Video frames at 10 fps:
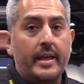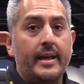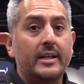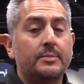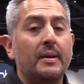
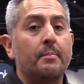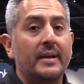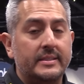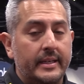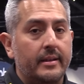It has been
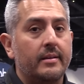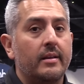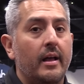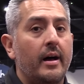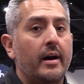busy.
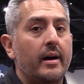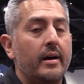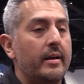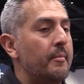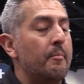
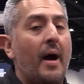Yeah.